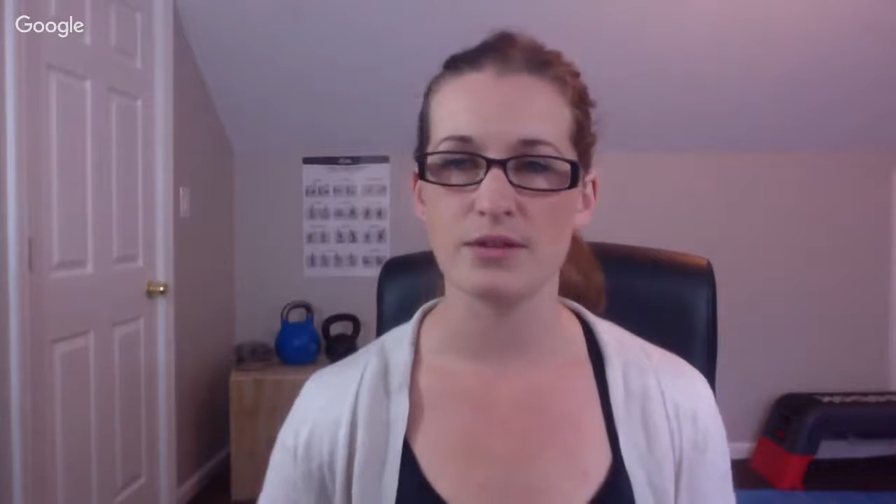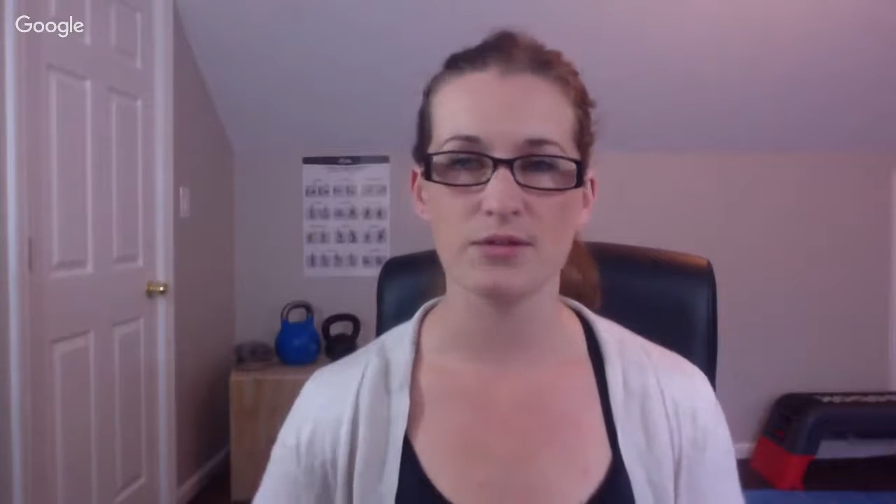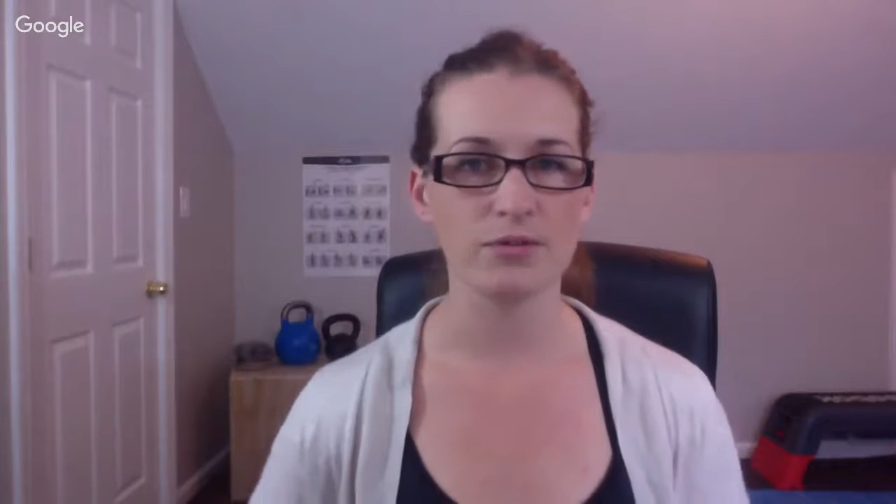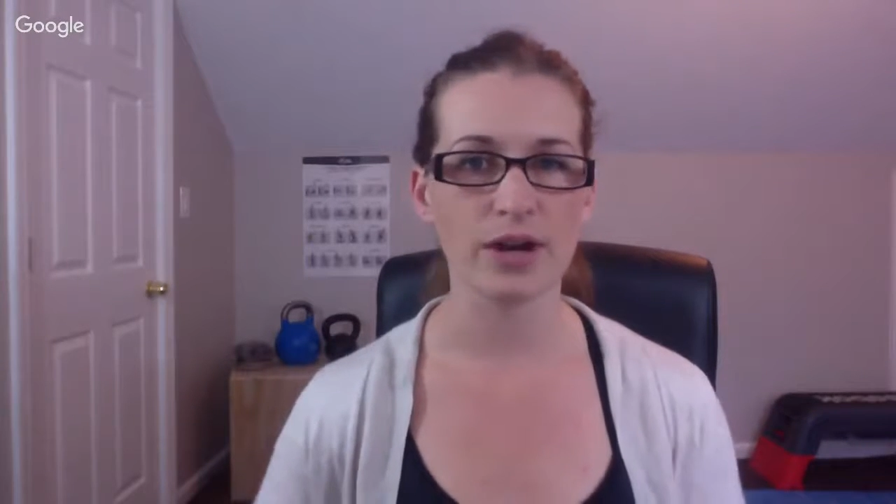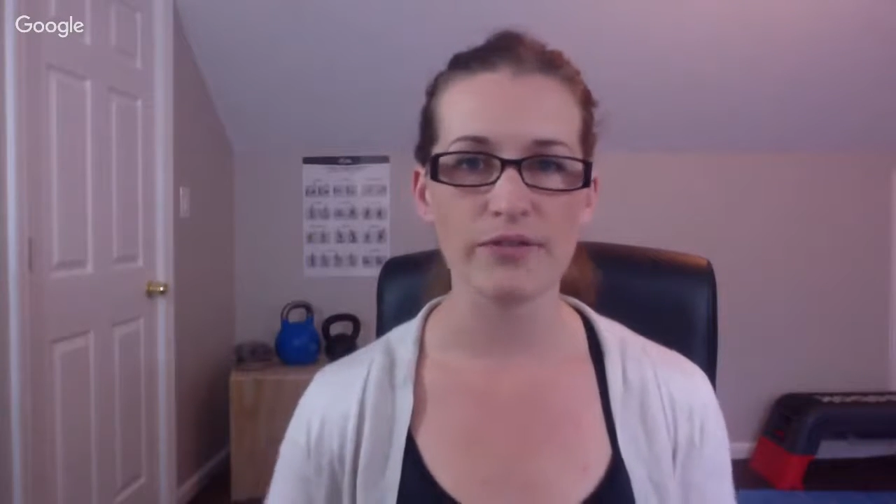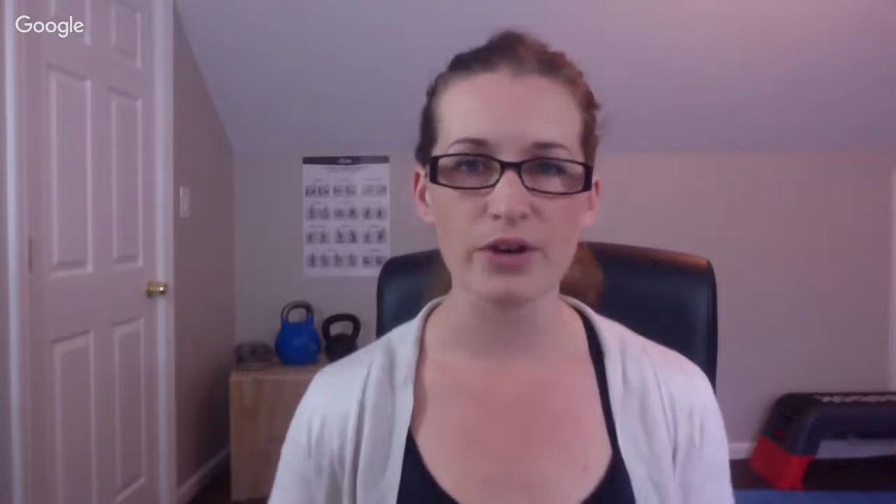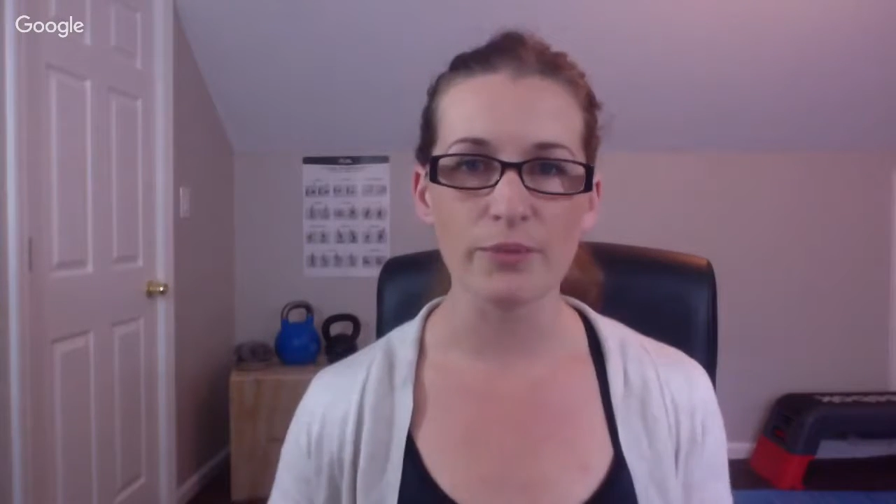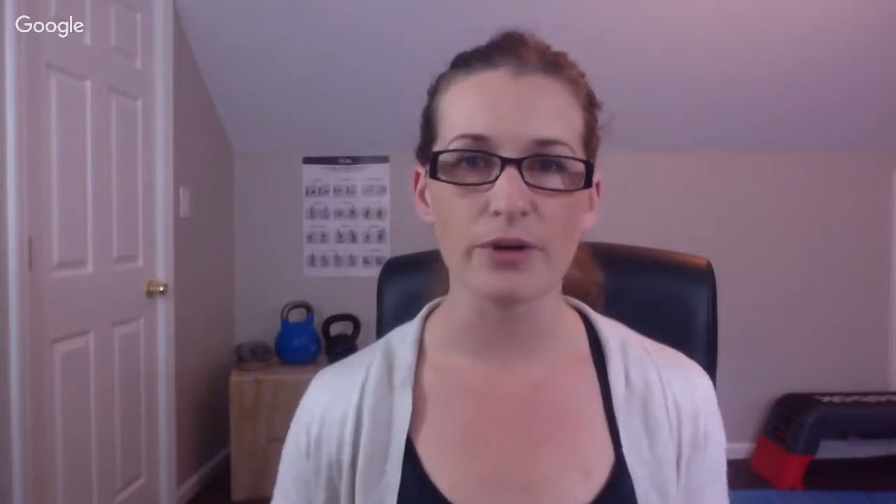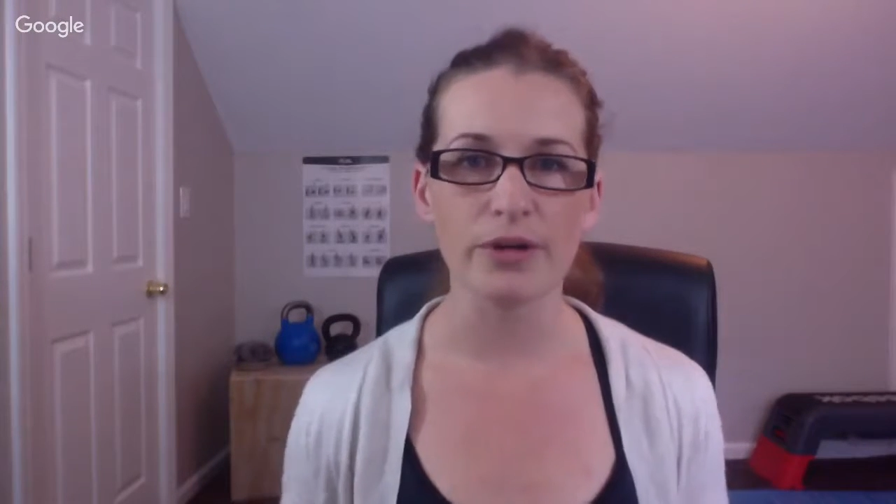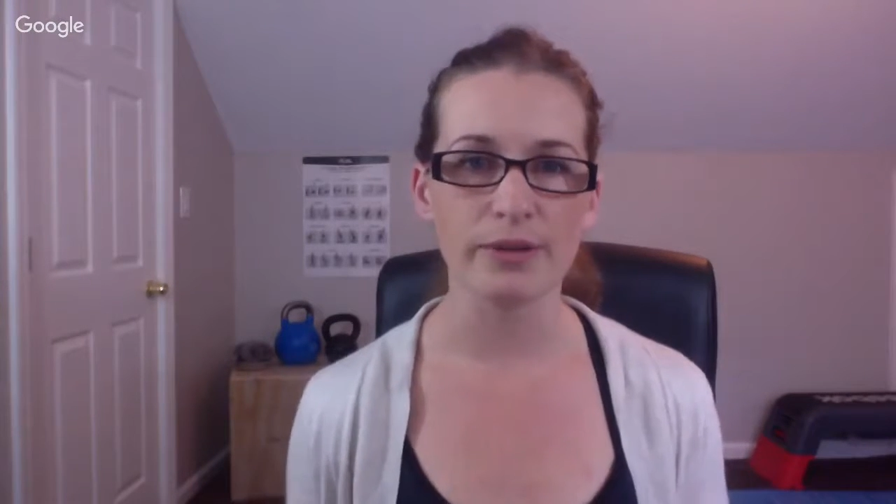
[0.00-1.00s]
whatever your
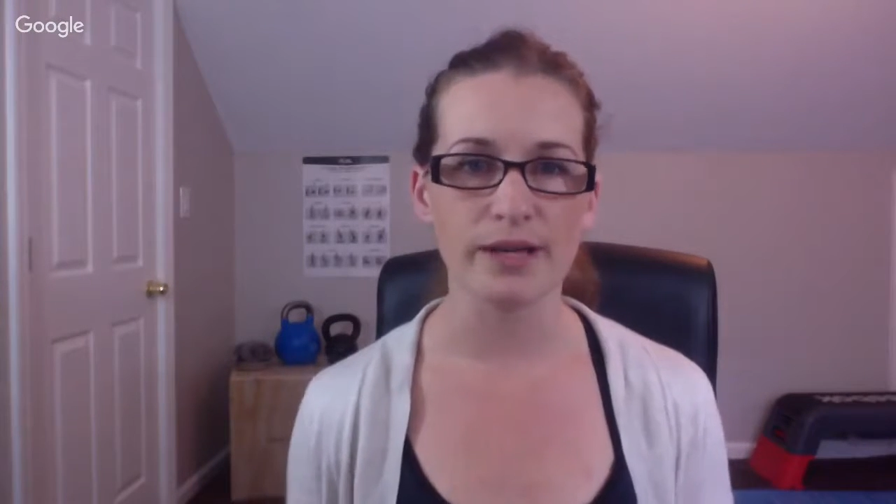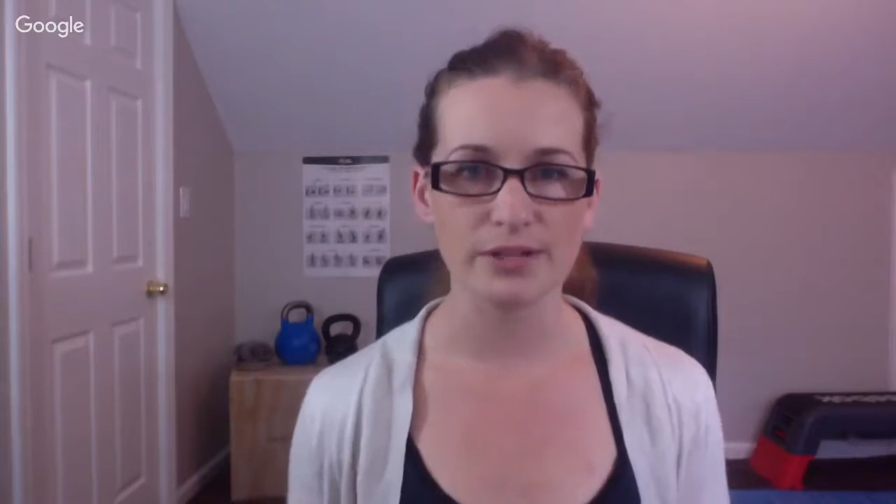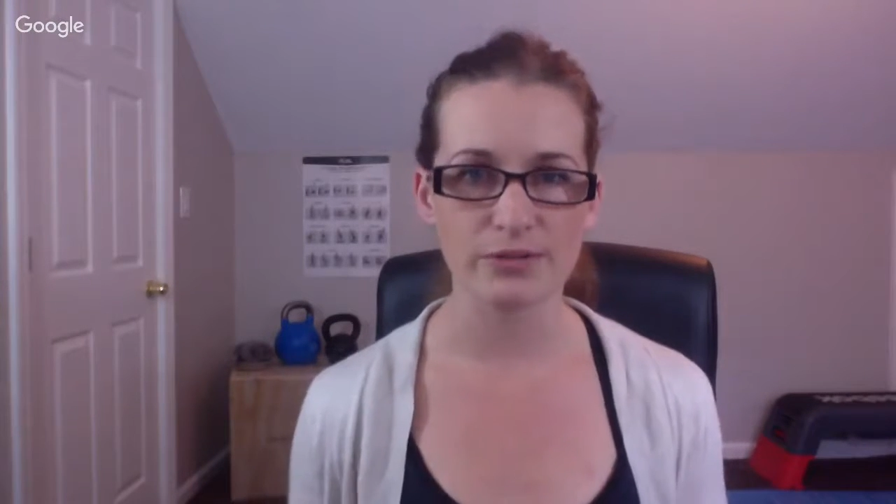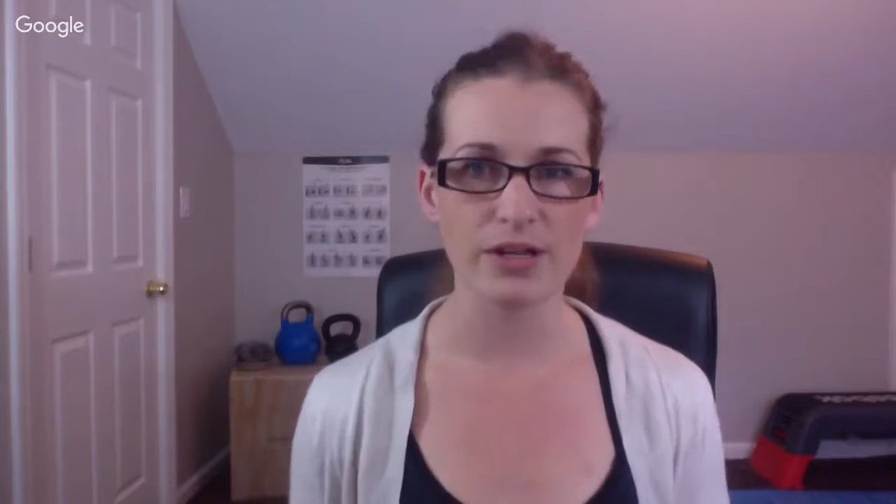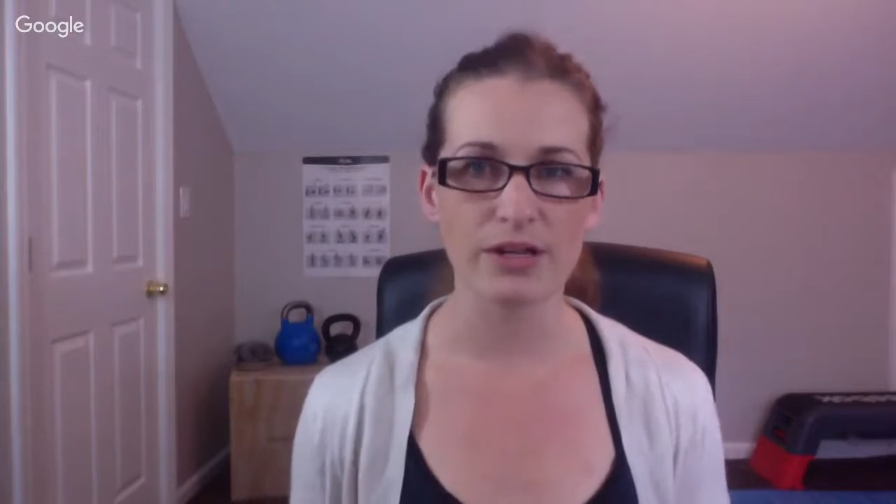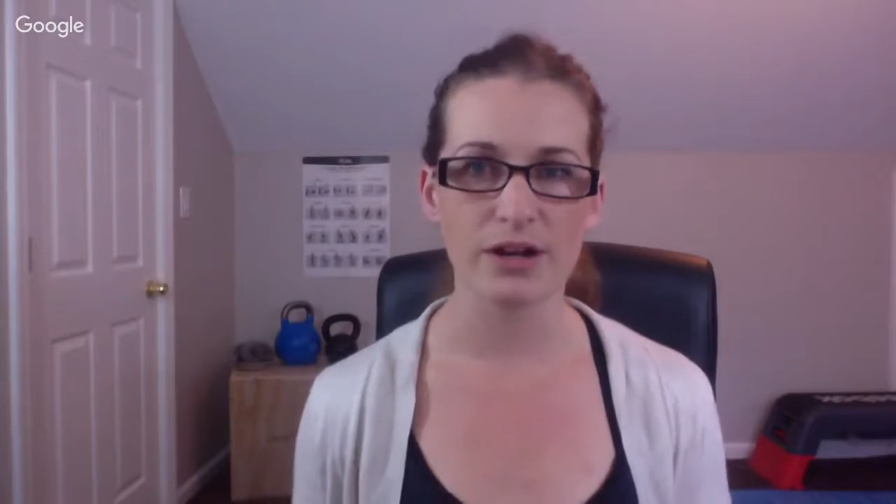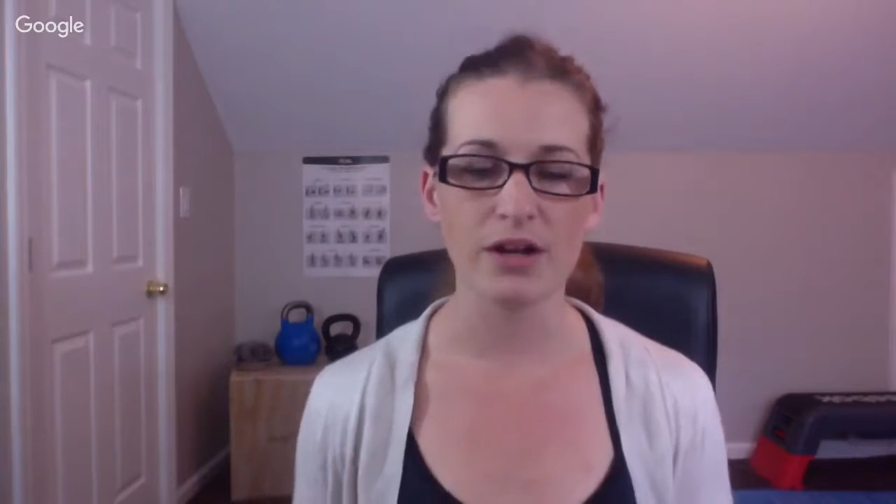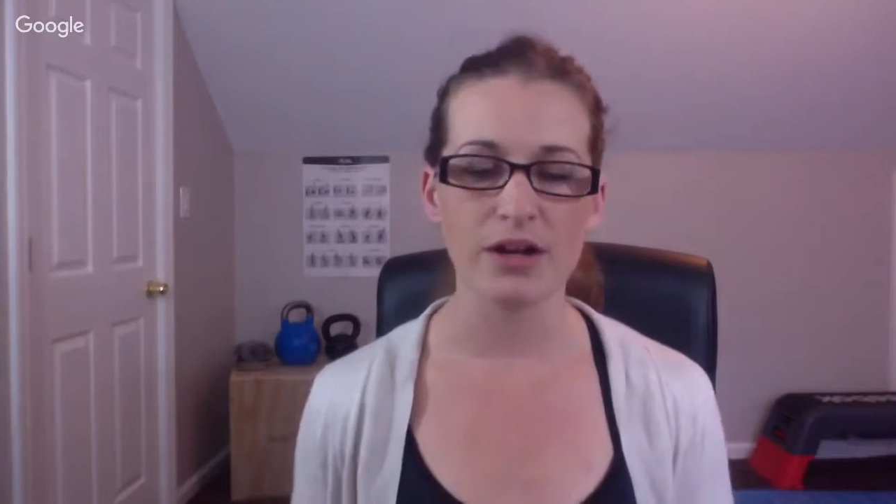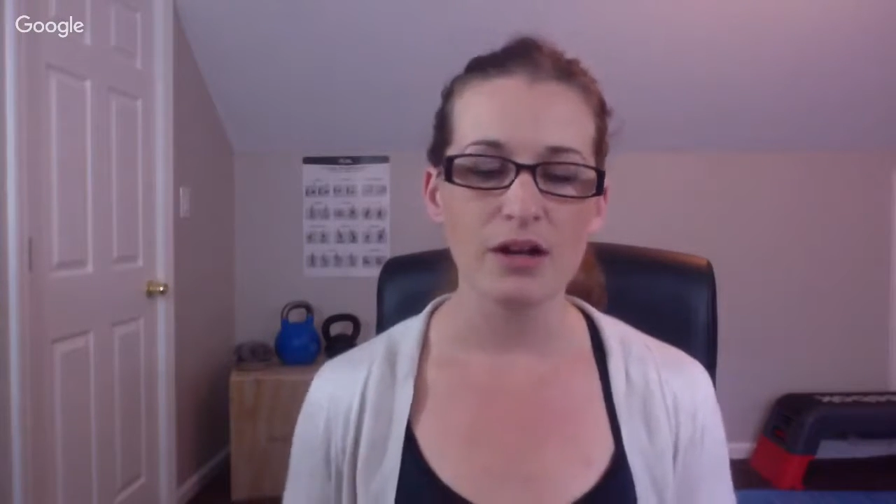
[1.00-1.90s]
body weight is right now.